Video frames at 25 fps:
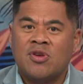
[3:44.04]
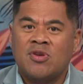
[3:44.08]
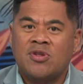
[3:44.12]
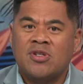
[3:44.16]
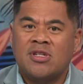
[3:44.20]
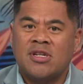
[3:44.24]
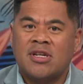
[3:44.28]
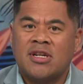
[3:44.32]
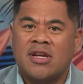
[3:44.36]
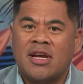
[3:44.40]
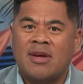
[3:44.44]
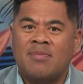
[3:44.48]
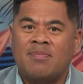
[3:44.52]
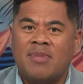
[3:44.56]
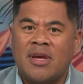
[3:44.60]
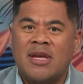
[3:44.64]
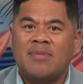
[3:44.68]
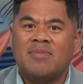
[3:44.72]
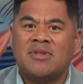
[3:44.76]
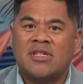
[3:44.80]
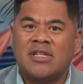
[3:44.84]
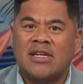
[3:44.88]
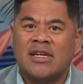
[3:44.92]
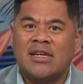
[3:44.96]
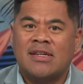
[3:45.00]
you did a
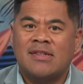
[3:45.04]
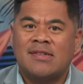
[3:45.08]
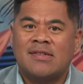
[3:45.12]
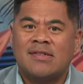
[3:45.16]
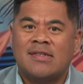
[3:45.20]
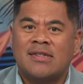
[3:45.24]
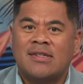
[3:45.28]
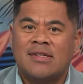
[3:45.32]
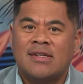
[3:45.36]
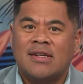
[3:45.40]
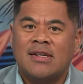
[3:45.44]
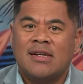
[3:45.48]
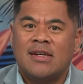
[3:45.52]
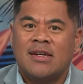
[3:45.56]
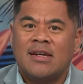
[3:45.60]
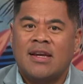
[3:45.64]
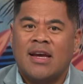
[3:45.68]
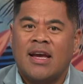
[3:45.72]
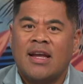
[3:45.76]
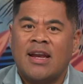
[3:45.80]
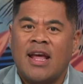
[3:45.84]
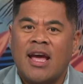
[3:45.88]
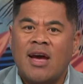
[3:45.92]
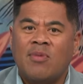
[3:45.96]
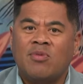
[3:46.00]
beep test,
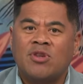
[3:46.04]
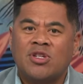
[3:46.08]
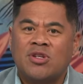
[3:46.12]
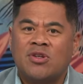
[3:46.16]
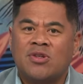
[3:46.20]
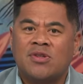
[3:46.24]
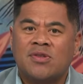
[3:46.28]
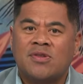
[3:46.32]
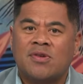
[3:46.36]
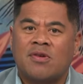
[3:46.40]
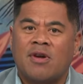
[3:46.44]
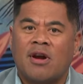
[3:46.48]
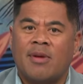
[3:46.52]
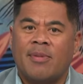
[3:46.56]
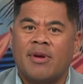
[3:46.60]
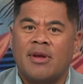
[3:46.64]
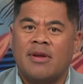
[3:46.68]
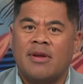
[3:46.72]
and how would you describe